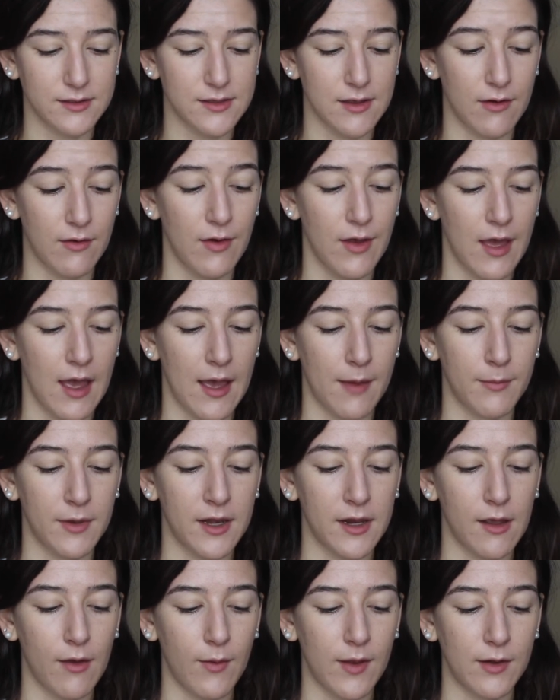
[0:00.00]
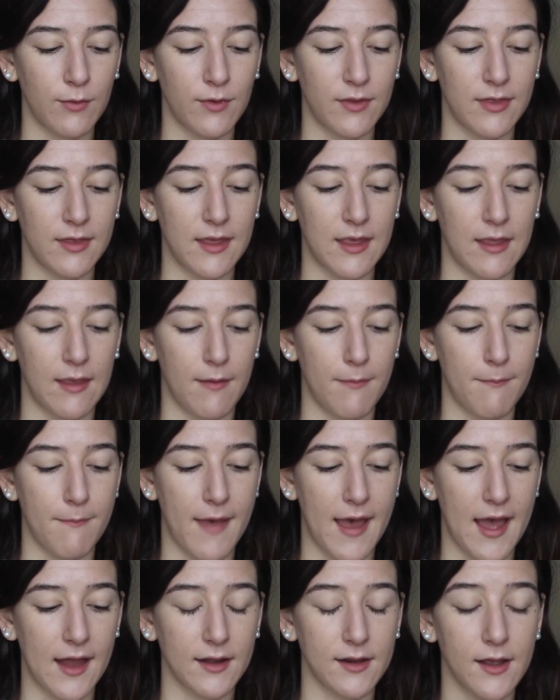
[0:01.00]
So I'm going to go in with the
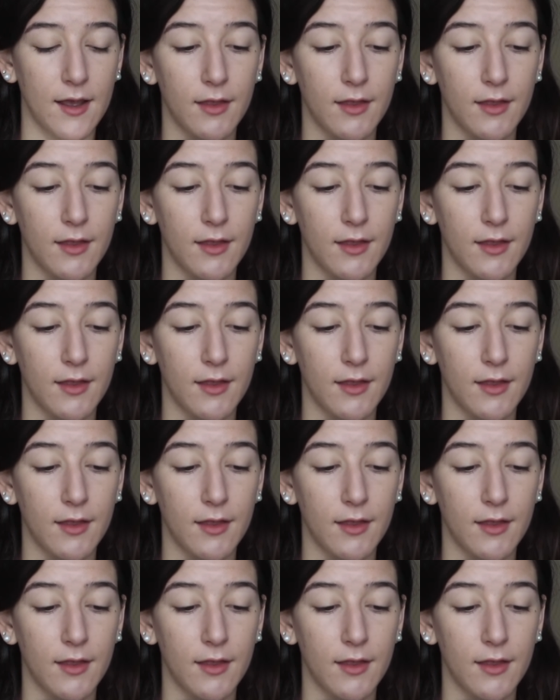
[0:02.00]
matte